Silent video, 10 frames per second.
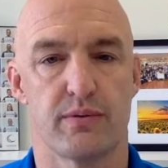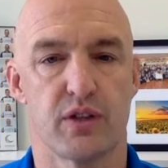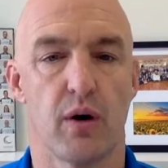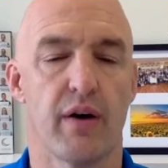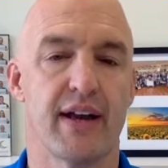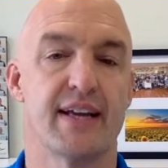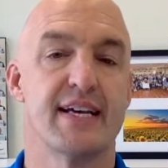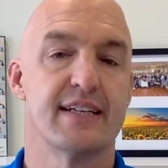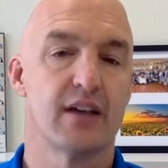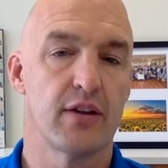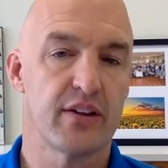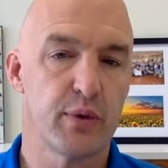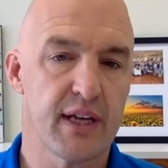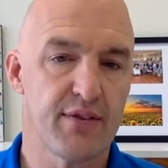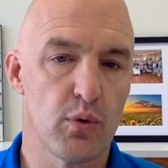So, all right, till next
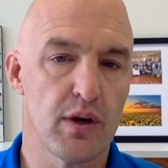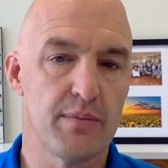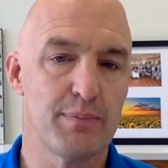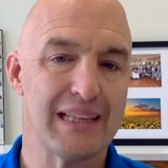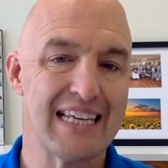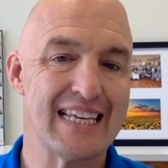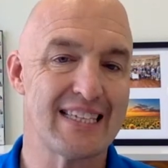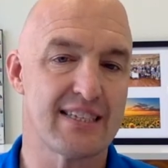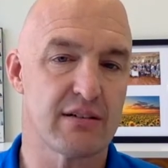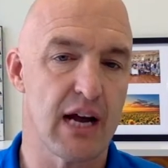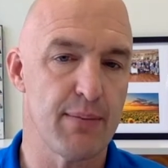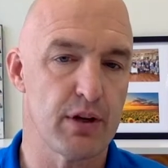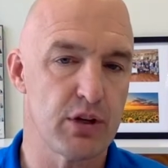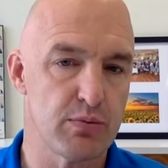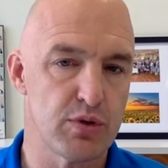week, everyone, please subscribe
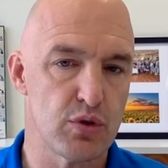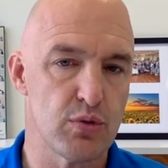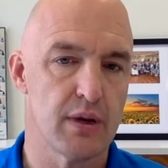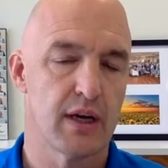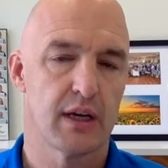on YouTube,